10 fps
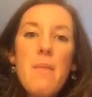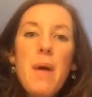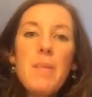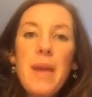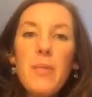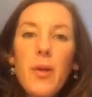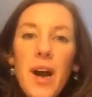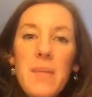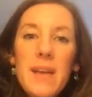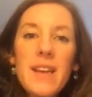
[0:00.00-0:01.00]
But people
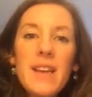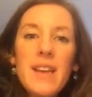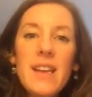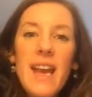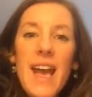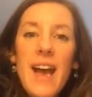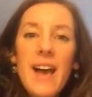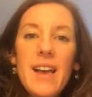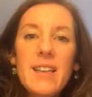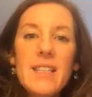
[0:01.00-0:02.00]
come in
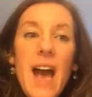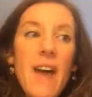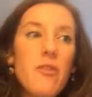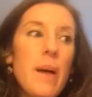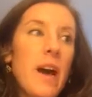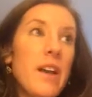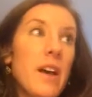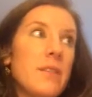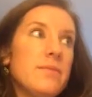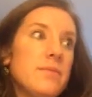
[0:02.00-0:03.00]
and have about
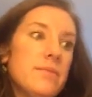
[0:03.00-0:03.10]
a